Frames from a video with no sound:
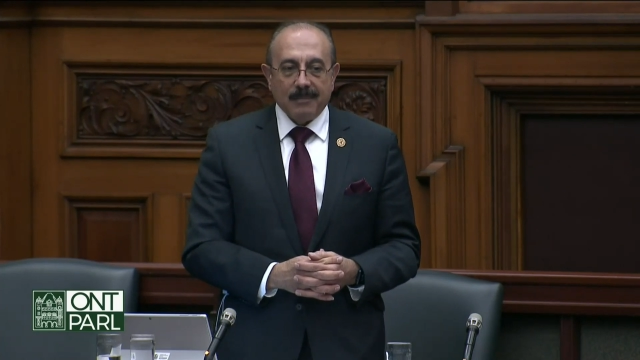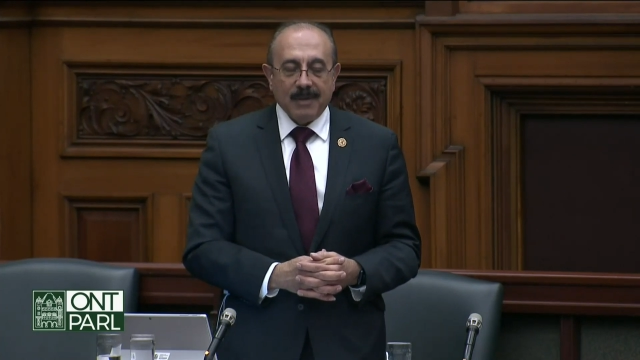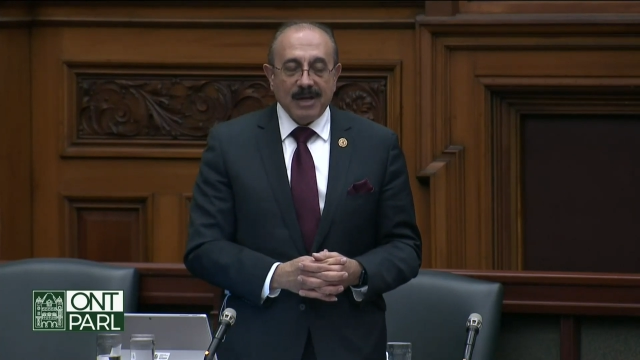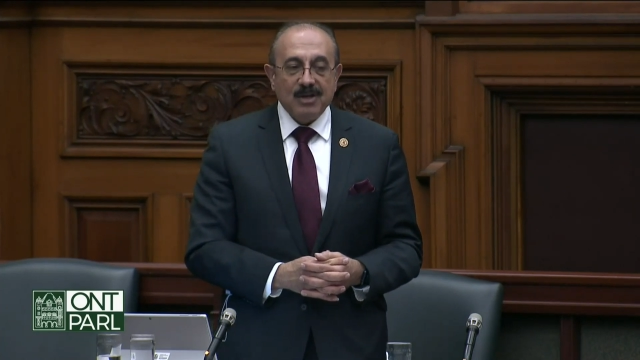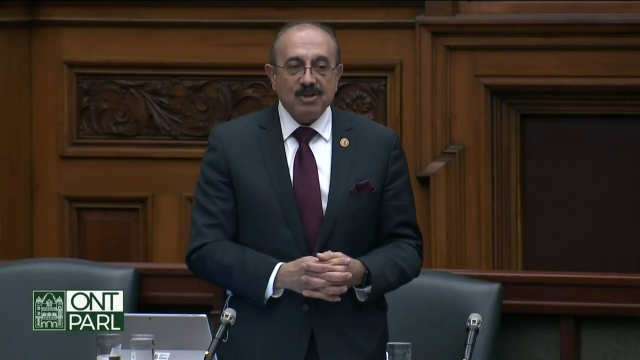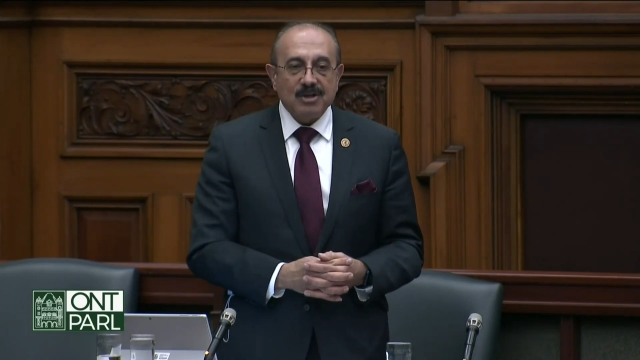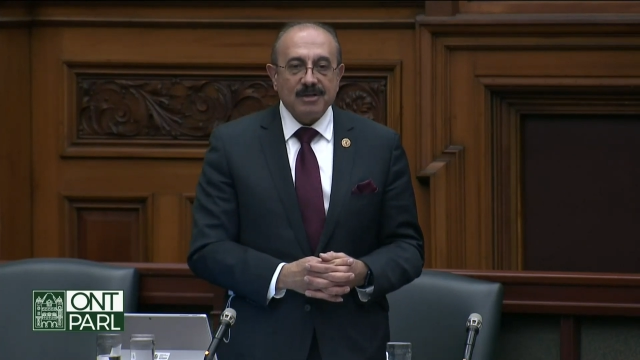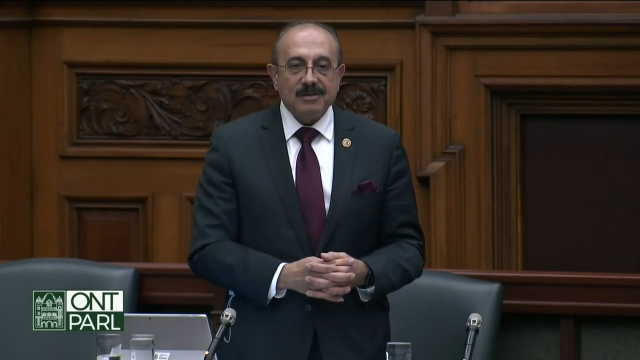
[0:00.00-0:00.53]

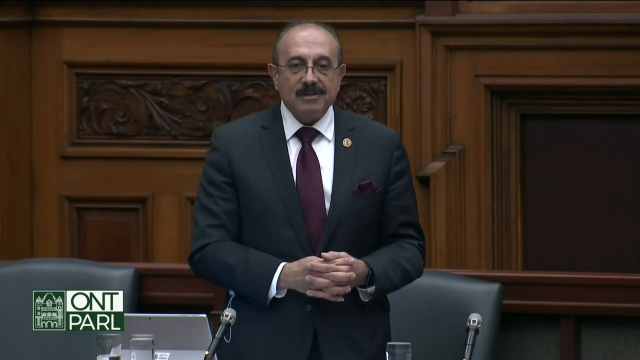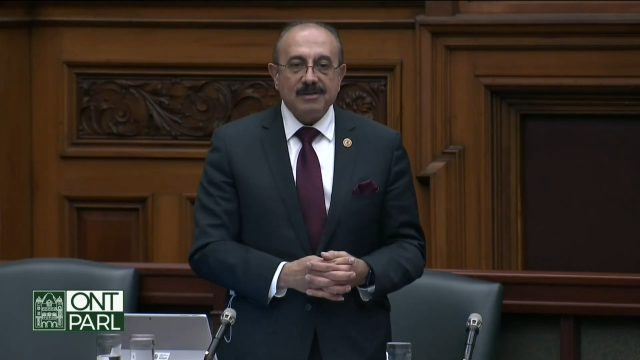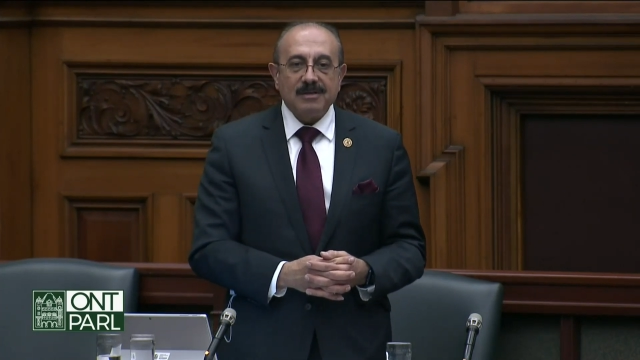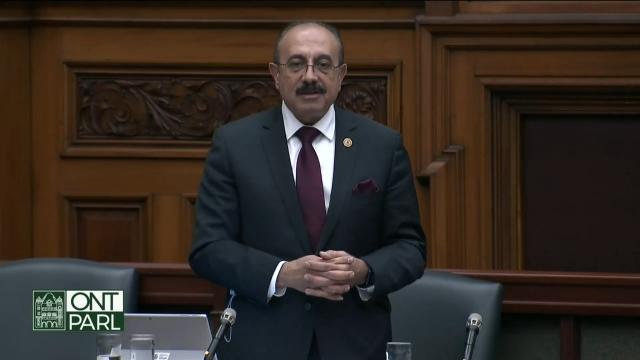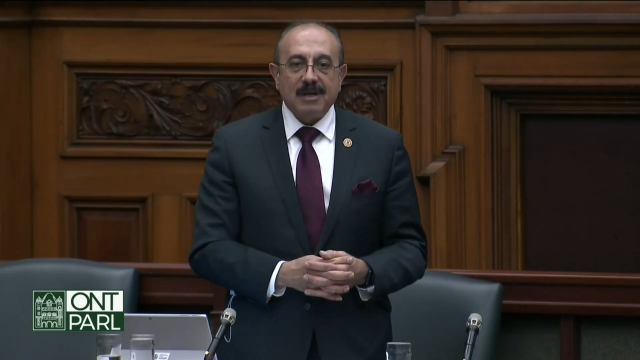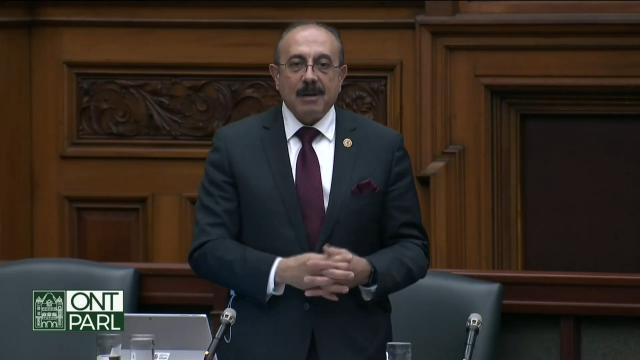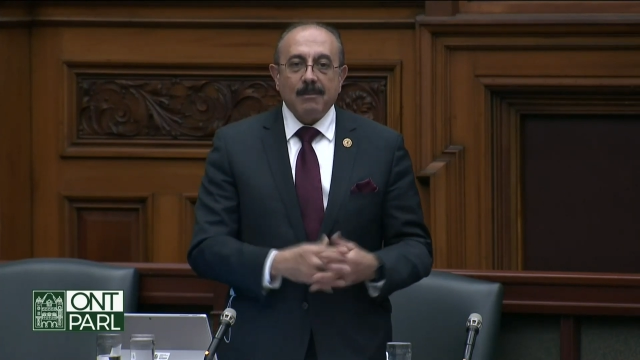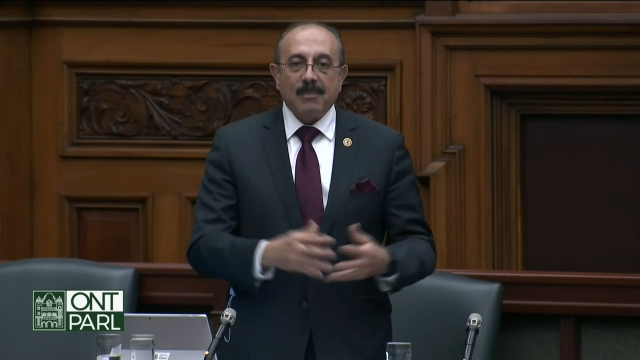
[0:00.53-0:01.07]
patients'
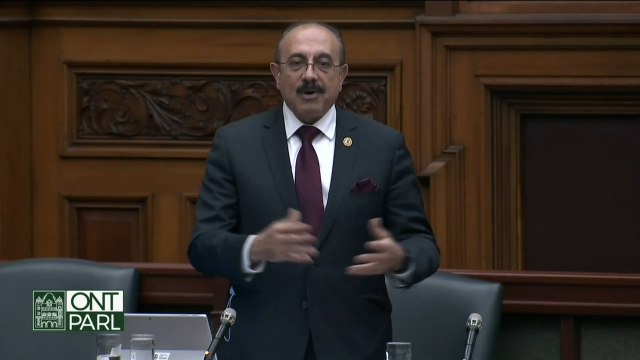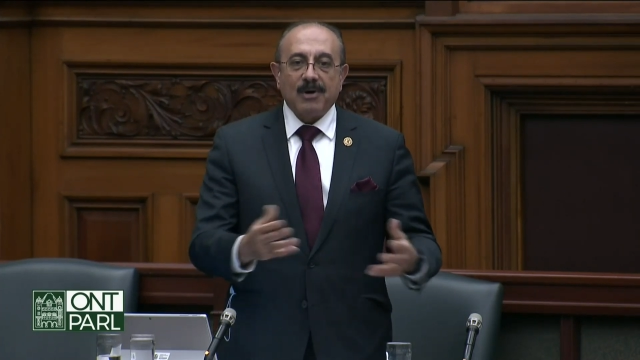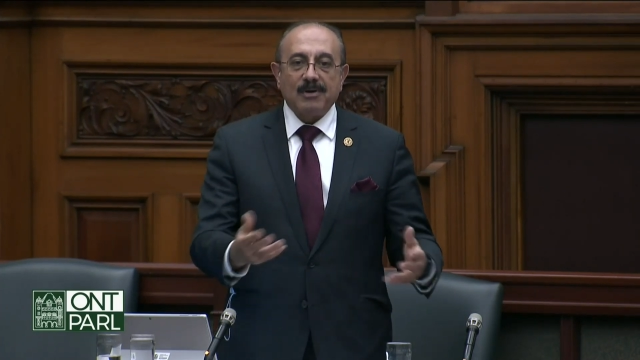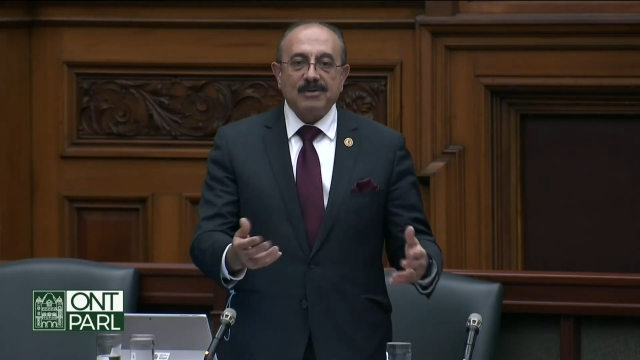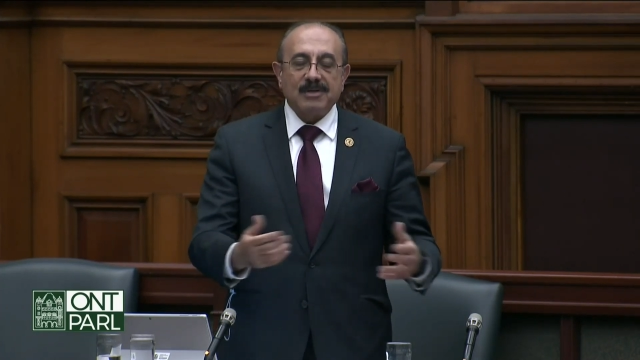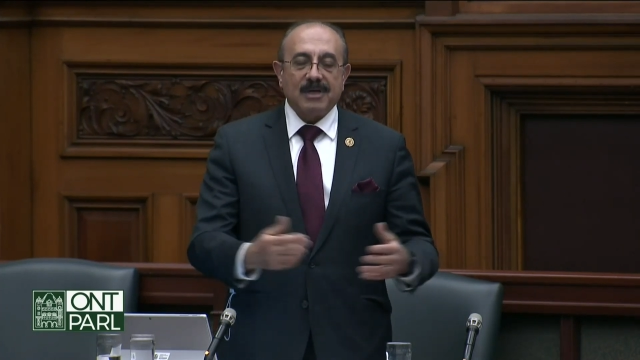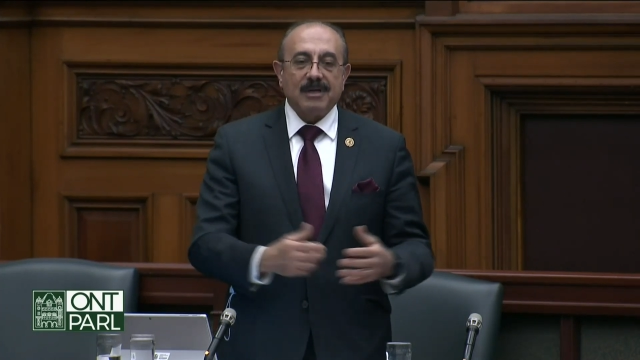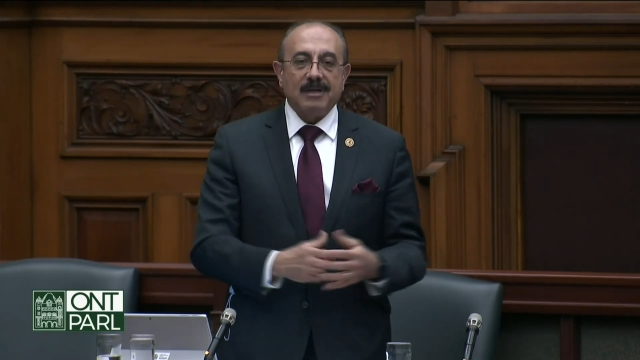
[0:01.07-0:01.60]

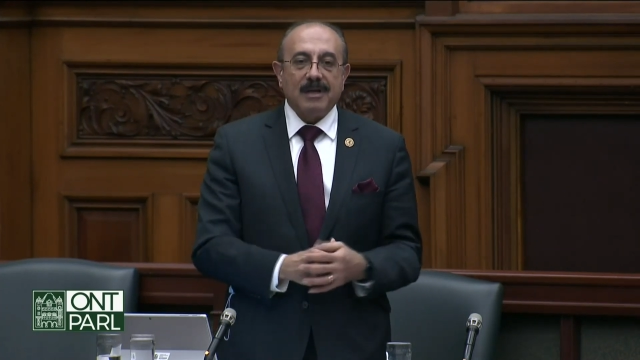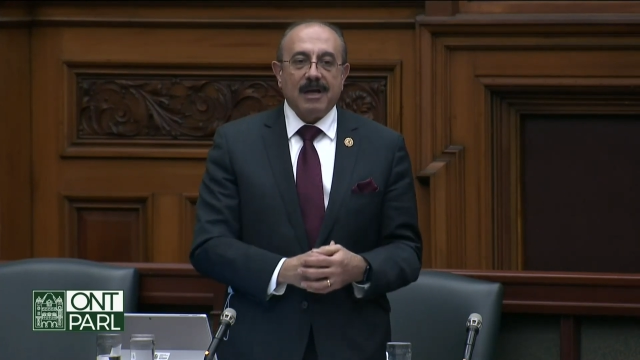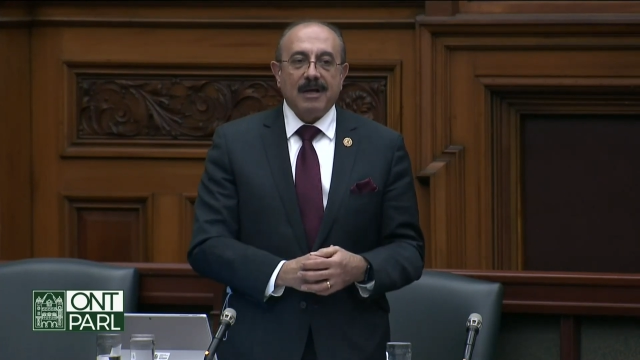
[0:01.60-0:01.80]
numbers and,